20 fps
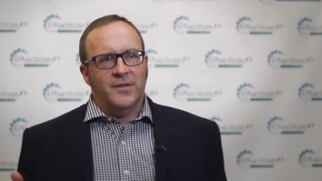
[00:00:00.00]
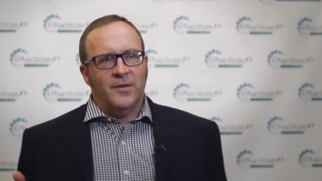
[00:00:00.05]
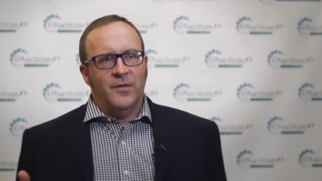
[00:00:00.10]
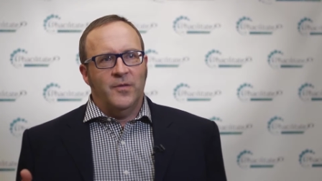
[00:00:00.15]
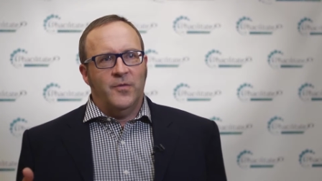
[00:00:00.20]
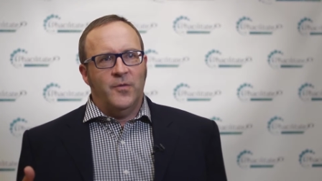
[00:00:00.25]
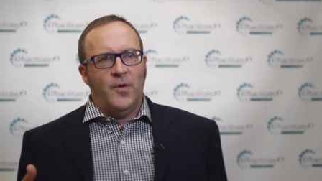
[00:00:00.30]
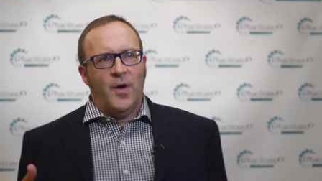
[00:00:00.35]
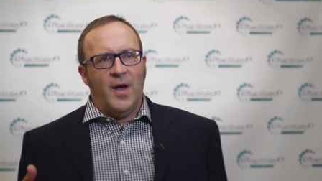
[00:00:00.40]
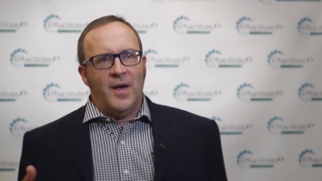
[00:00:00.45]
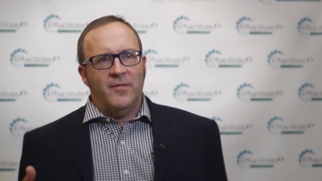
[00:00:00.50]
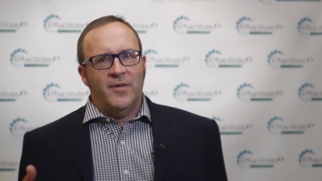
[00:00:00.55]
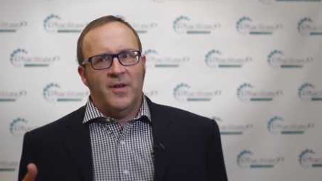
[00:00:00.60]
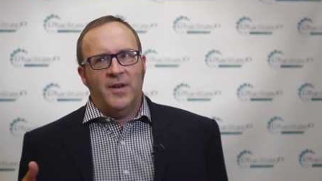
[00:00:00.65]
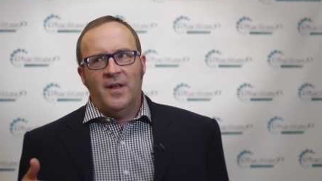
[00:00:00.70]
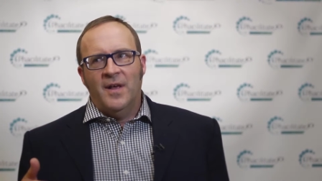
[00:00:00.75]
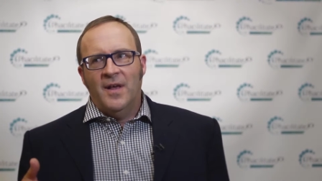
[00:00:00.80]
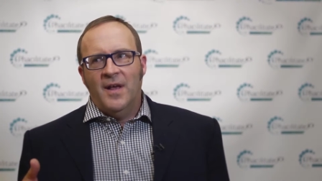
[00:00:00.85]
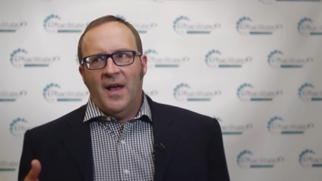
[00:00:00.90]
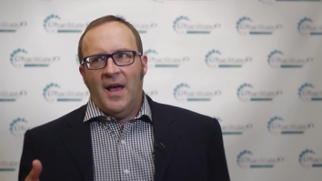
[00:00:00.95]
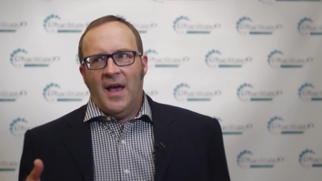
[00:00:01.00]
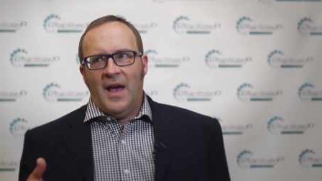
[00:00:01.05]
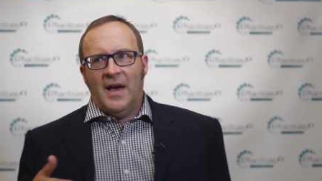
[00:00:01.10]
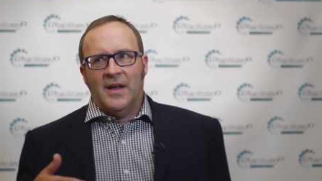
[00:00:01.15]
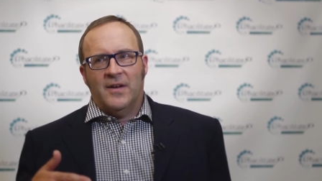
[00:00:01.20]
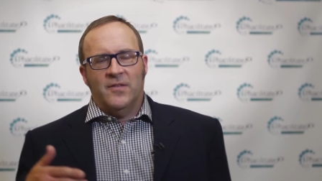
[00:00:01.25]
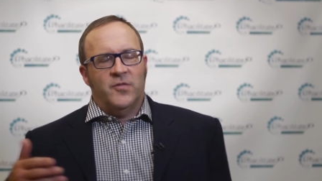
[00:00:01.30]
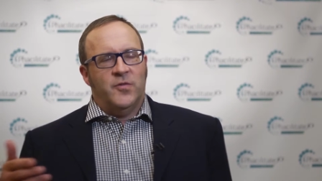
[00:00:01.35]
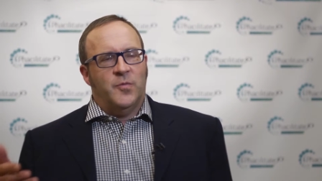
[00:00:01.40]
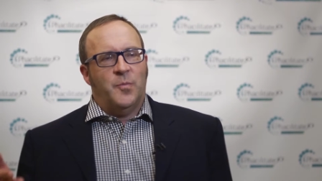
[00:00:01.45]
So if you have an
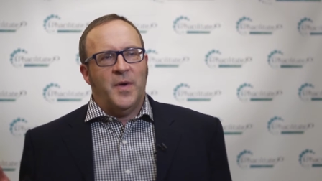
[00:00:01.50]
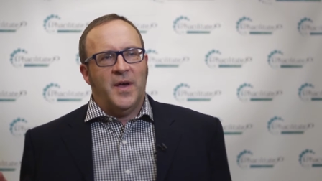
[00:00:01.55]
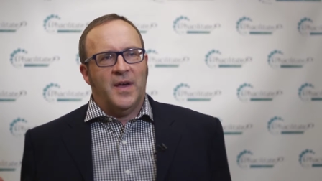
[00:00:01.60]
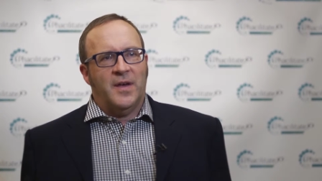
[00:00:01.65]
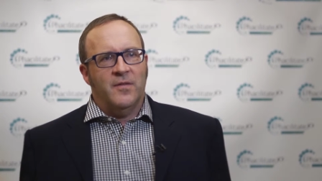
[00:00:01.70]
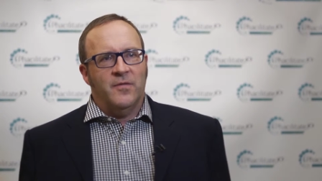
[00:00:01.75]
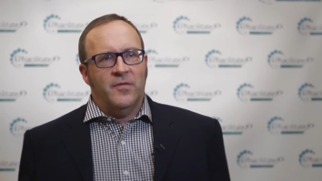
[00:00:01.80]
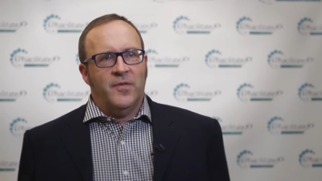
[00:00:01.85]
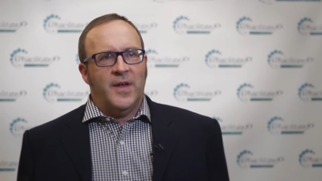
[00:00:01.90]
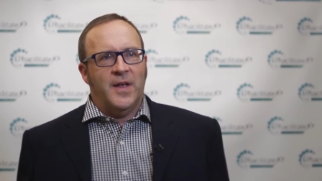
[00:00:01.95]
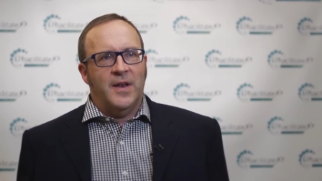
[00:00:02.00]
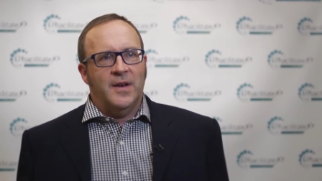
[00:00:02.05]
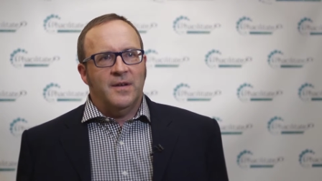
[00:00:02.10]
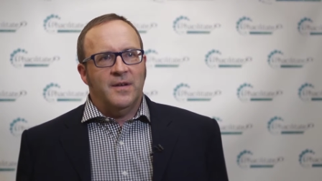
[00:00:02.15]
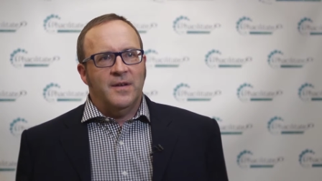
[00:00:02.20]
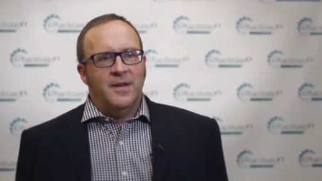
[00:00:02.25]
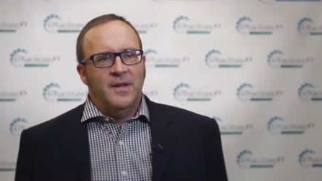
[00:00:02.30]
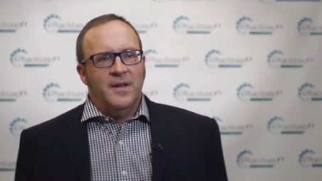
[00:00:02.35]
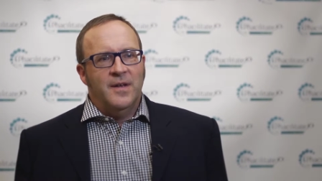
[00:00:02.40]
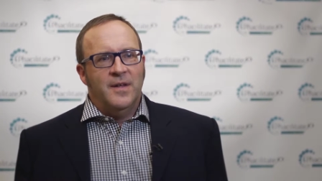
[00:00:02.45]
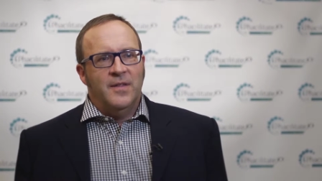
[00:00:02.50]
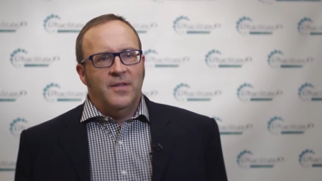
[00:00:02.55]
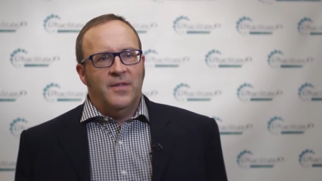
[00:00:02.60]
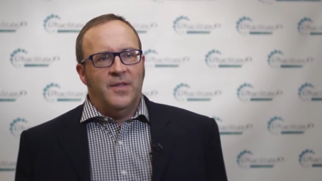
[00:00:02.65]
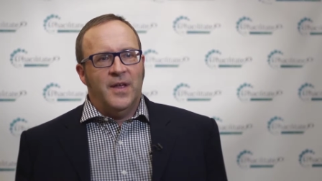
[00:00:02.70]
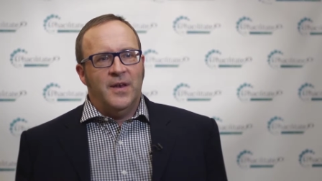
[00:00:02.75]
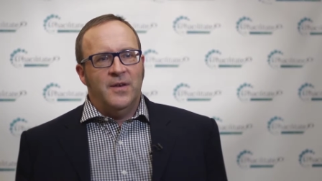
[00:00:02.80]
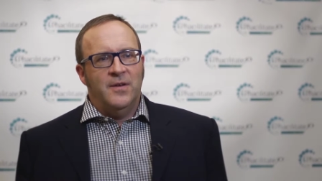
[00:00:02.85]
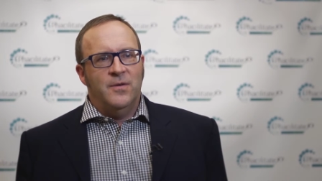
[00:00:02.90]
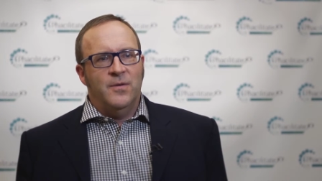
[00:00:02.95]
out-of-spec event,
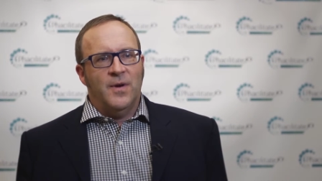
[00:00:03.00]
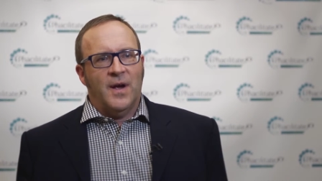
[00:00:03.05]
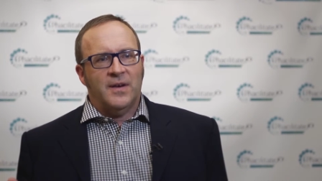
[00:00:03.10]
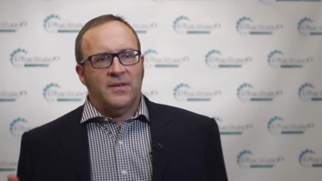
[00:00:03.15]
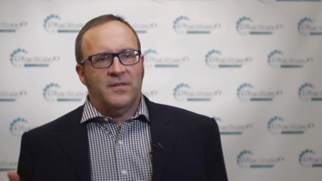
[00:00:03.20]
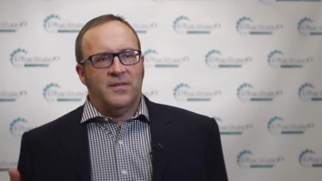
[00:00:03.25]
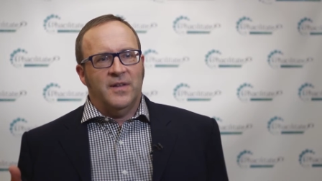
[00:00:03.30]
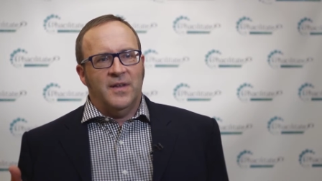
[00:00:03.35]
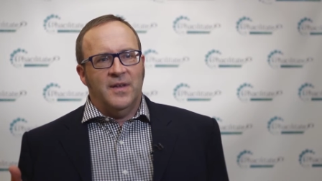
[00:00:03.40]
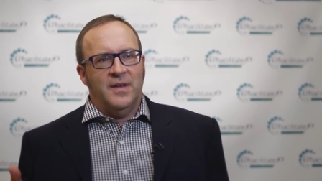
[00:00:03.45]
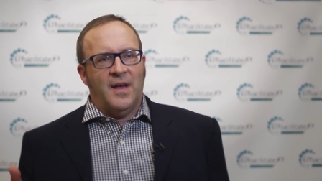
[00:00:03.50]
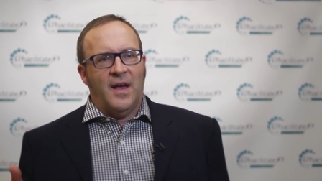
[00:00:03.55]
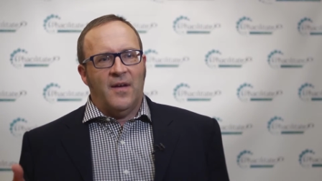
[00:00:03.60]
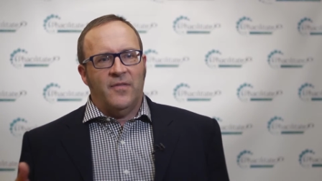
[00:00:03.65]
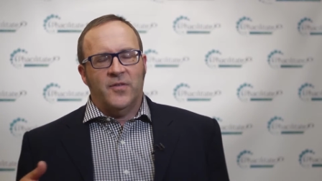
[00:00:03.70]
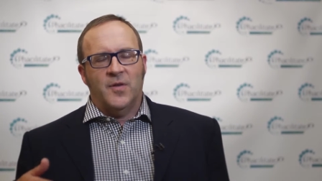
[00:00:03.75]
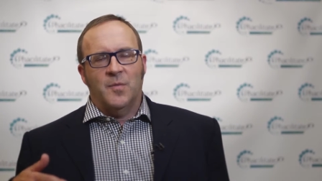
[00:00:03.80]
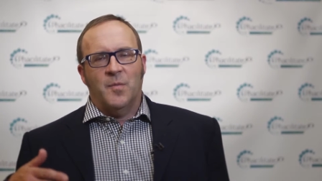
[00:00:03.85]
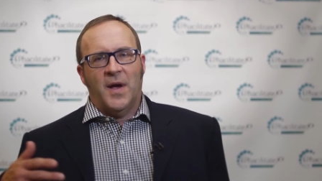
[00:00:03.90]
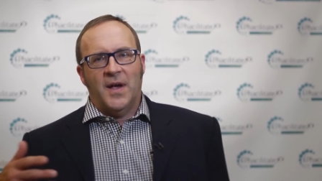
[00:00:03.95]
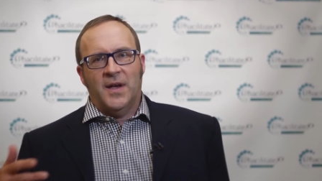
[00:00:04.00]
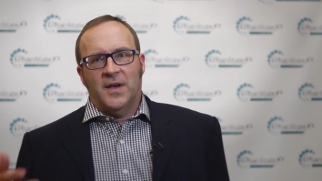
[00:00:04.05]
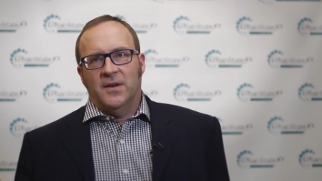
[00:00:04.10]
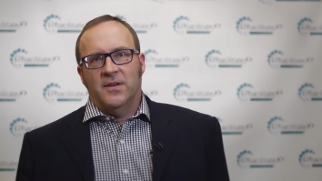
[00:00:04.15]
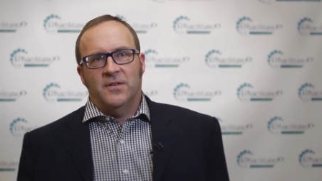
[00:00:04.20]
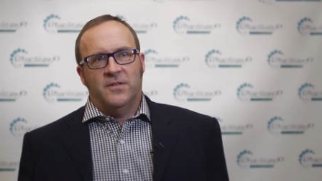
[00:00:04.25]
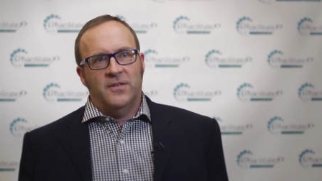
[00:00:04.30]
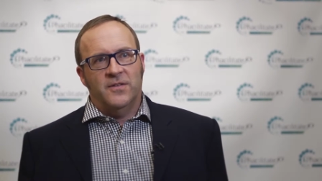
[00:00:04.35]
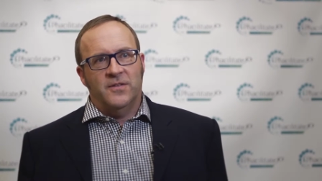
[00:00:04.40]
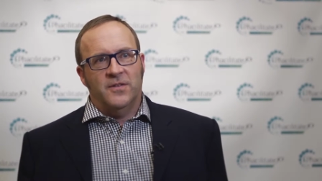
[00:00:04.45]
then you actually have to make a
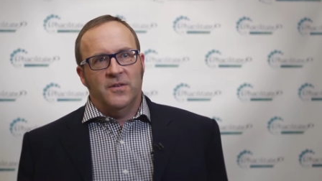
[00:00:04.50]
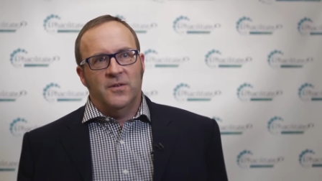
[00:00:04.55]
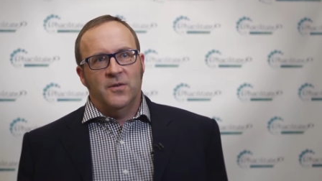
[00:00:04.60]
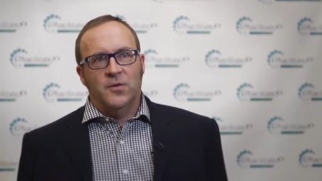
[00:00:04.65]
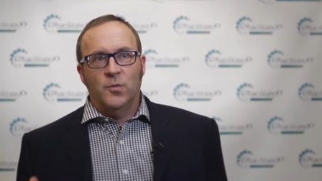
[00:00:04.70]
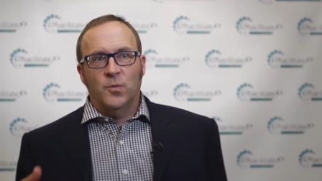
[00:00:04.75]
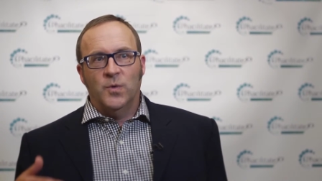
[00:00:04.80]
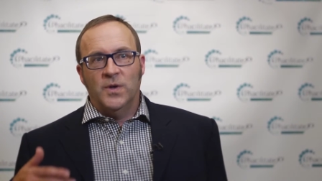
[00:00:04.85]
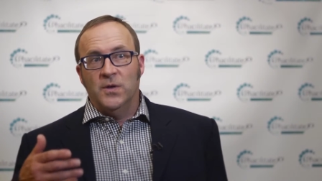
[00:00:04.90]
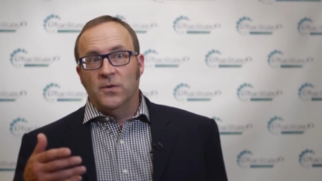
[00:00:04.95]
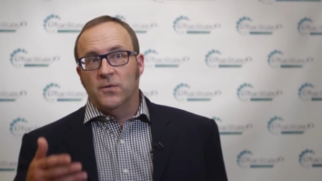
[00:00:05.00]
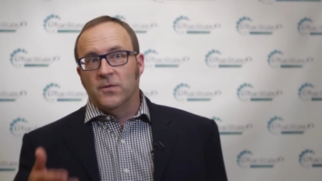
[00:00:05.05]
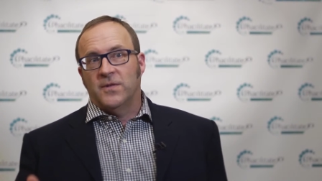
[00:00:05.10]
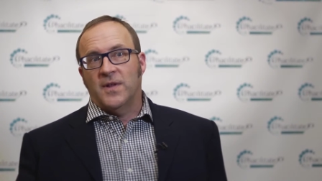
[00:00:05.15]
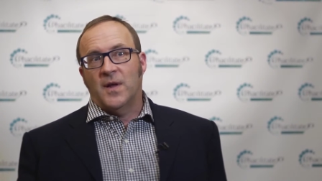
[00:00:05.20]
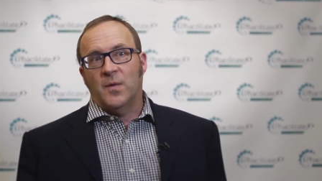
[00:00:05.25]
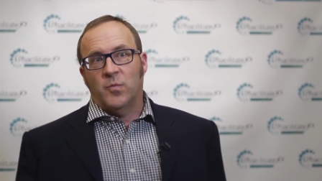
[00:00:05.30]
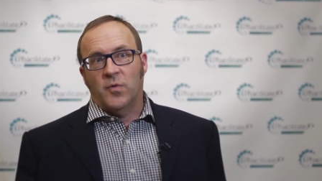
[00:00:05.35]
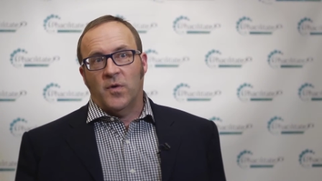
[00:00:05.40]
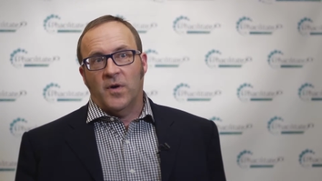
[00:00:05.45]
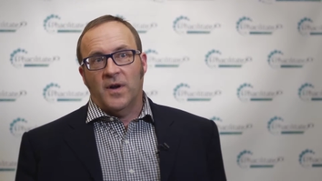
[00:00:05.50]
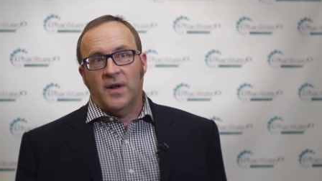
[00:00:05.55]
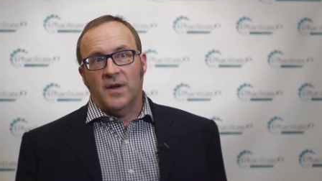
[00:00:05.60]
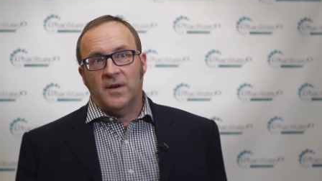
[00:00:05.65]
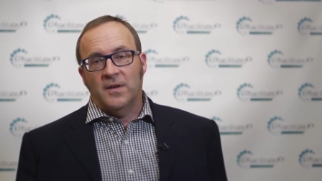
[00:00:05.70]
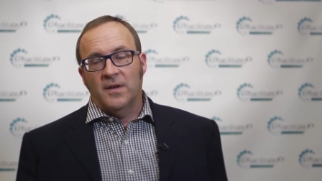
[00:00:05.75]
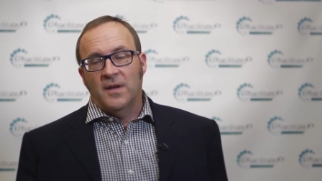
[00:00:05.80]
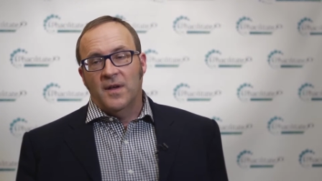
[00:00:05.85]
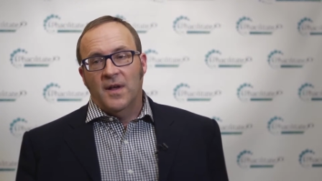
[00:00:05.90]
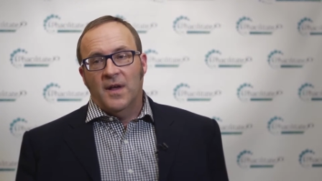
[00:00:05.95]
decision. Do we use that
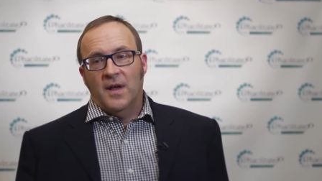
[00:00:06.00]
product?